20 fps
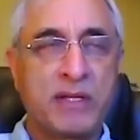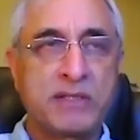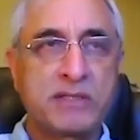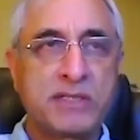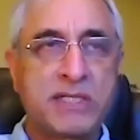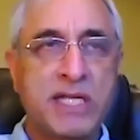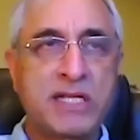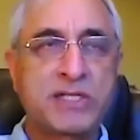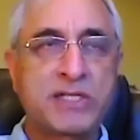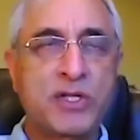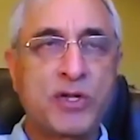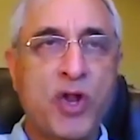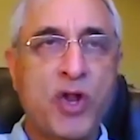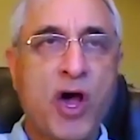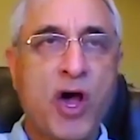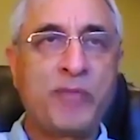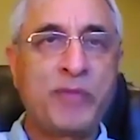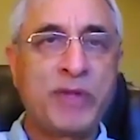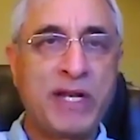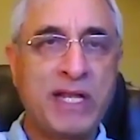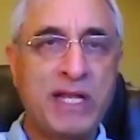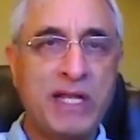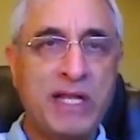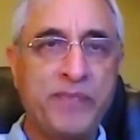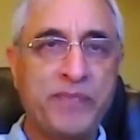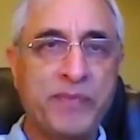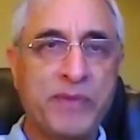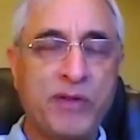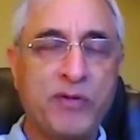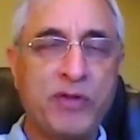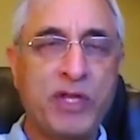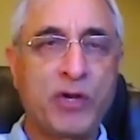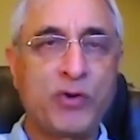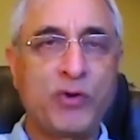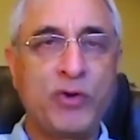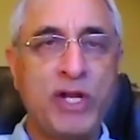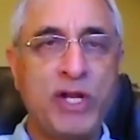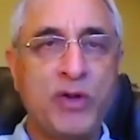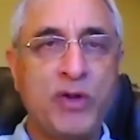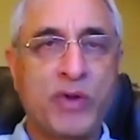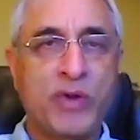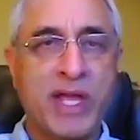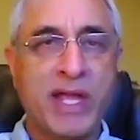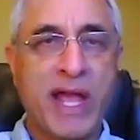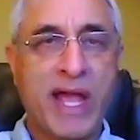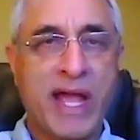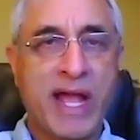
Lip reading: since normally you're only looking